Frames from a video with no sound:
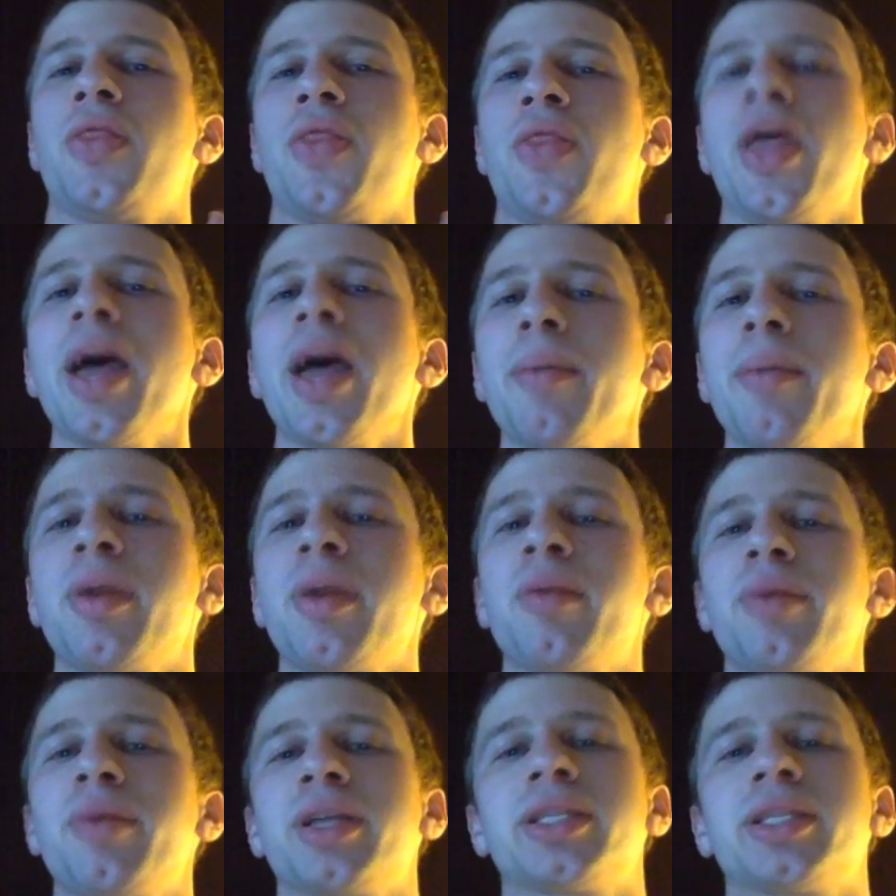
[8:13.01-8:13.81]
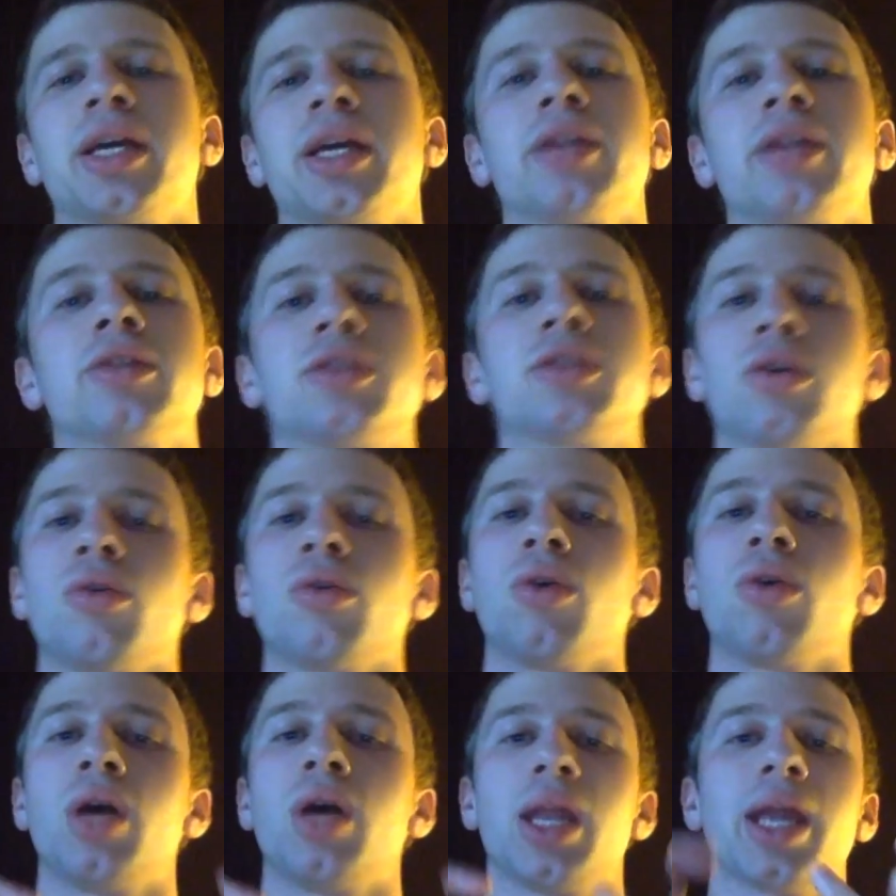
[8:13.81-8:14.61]
That made me excited.
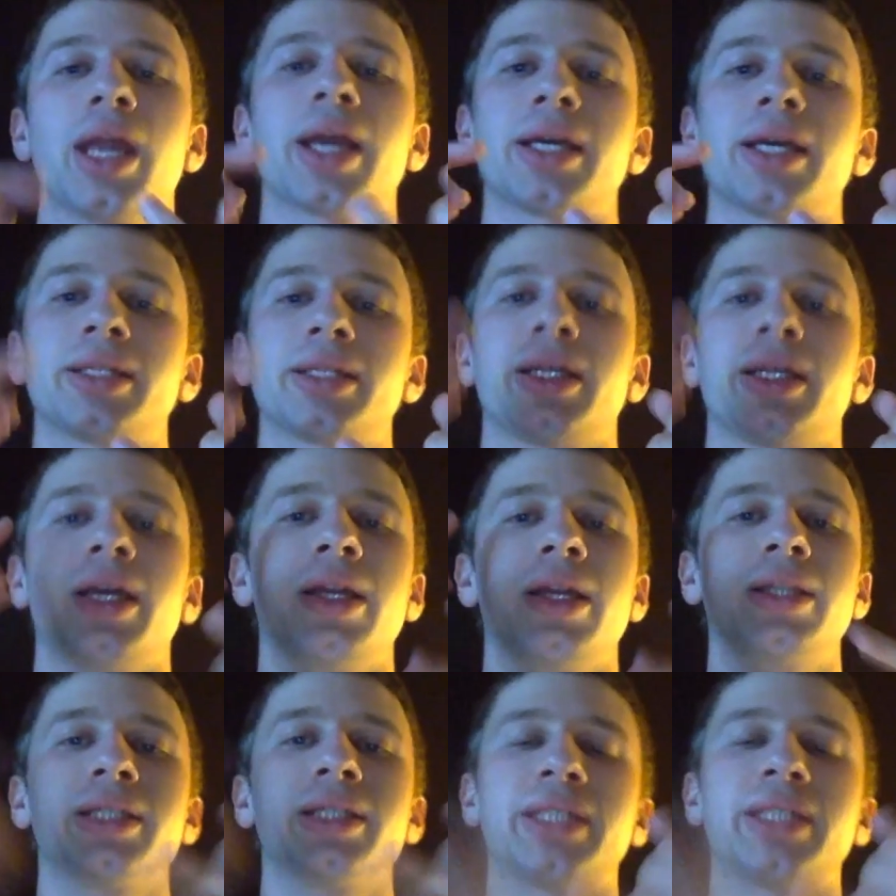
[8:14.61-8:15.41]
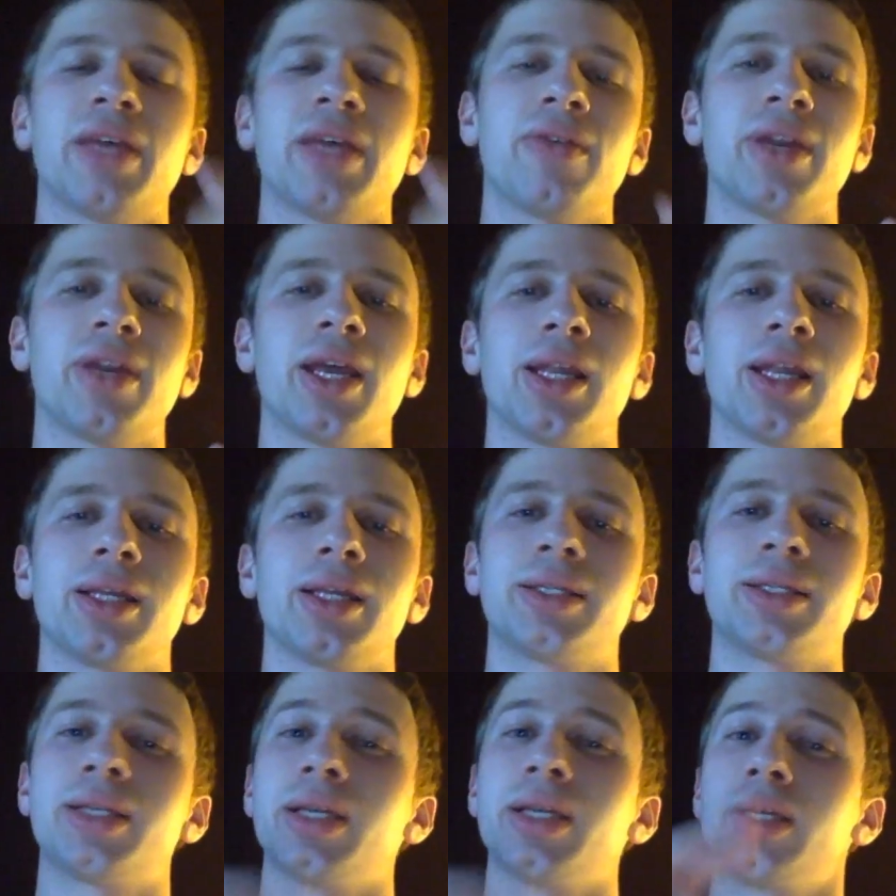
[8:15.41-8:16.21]
So, like I said, Seven Deadly
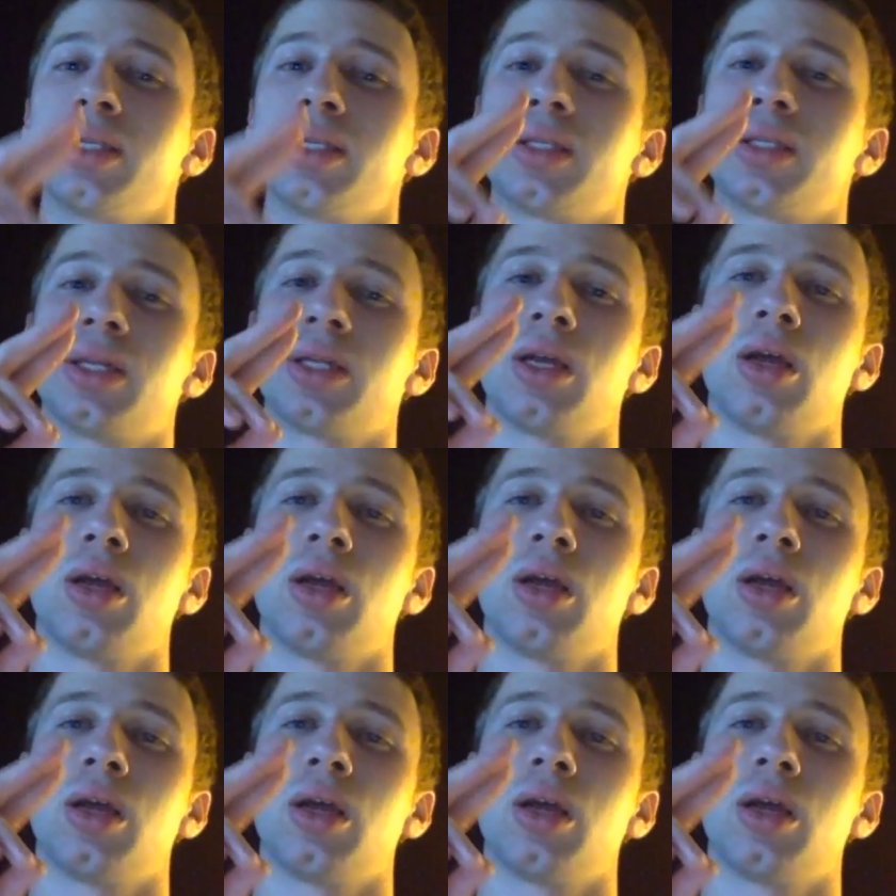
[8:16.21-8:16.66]
Sins,